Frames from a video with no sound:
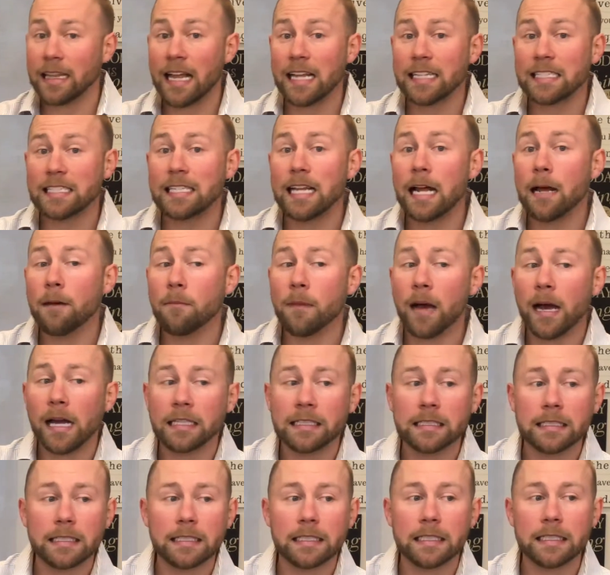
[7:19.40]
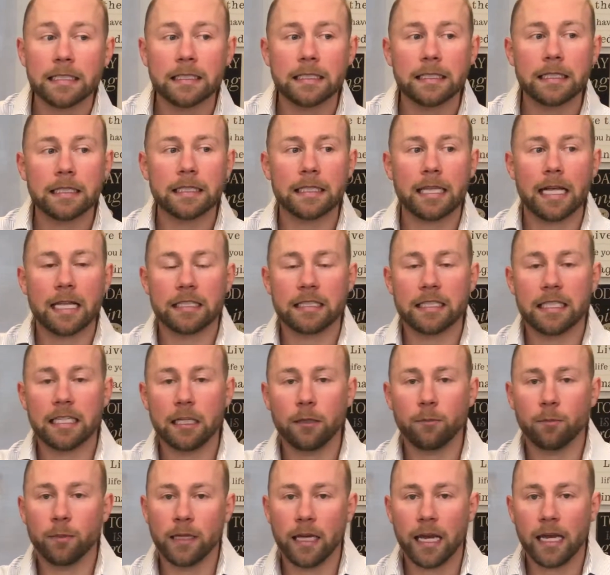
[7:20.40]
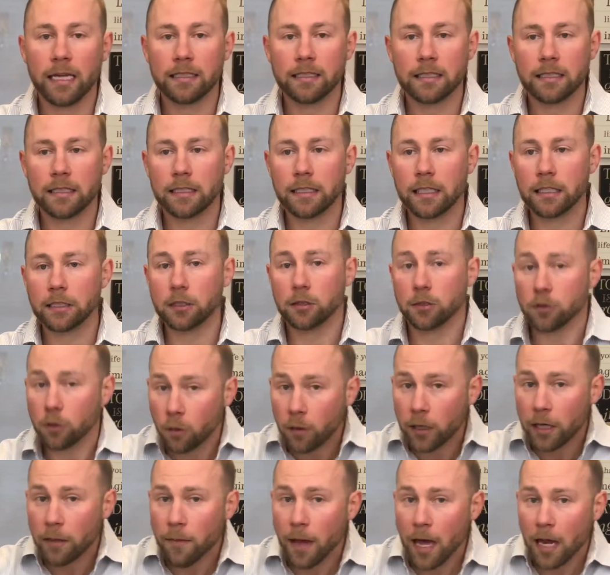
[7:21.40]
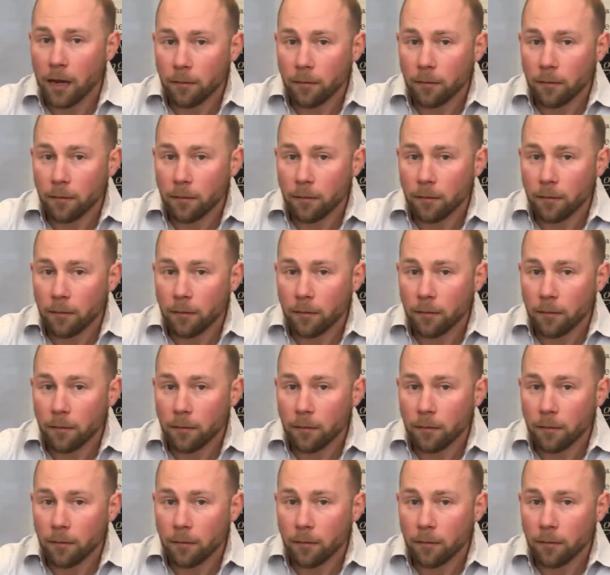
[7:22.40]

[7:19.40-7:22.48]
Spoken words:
That's not my statistic, that's the EPA statistics. Don't get mad